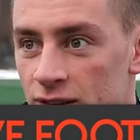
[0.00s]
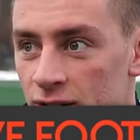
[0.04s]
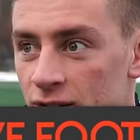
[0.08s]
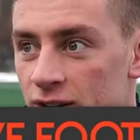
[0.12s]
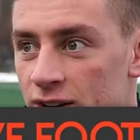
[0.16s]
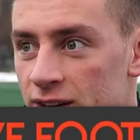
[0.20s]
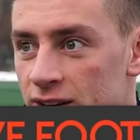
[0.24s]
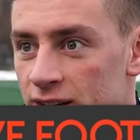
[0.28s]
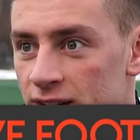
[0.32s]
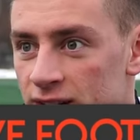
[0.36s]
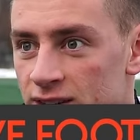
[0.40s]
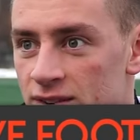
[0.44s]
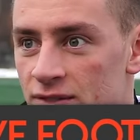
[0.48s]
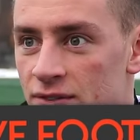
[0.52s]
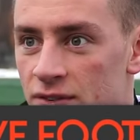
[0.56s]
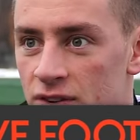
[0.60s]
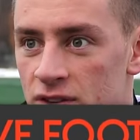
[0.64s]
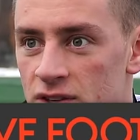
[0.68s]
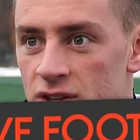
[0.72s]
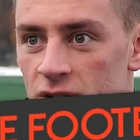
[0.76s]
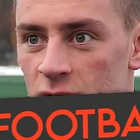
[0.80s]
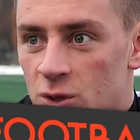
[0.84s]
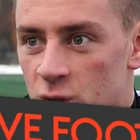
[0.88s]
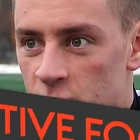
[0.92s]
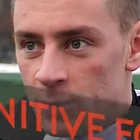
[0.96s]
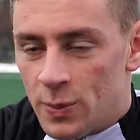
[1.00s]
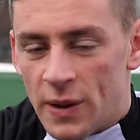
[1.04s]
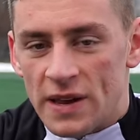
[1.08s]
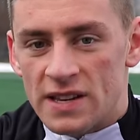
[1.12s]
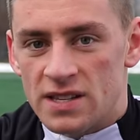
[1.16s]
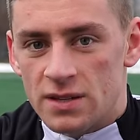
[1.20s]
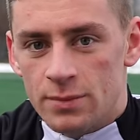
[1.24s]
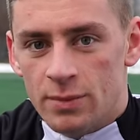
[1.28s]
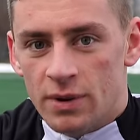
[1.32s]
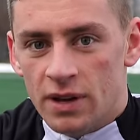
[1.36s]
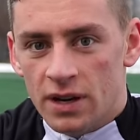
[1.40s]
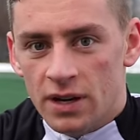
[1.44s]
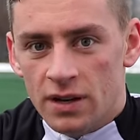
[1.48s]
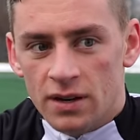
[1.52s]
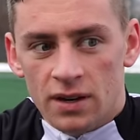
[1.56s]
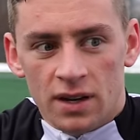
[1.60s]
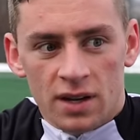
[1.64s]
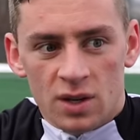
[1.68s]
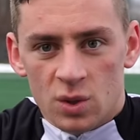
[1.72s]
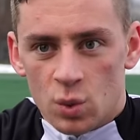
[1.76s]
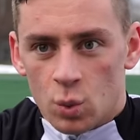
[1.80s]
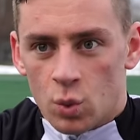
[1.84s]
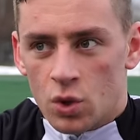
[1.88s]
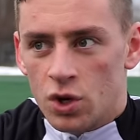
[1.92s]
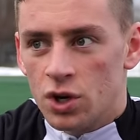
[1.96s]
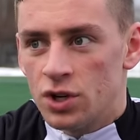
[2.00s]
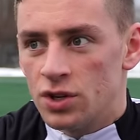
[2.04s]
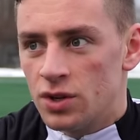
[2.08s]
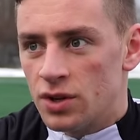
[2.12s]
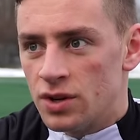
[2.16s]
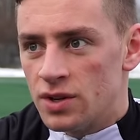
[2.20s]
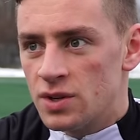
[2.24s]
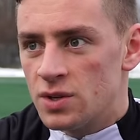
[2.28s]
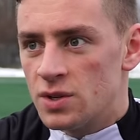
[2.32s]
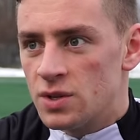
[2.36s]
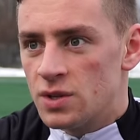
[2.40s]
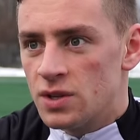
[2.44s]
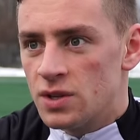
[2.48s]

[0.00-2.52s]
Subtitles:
After having played football for 17 years,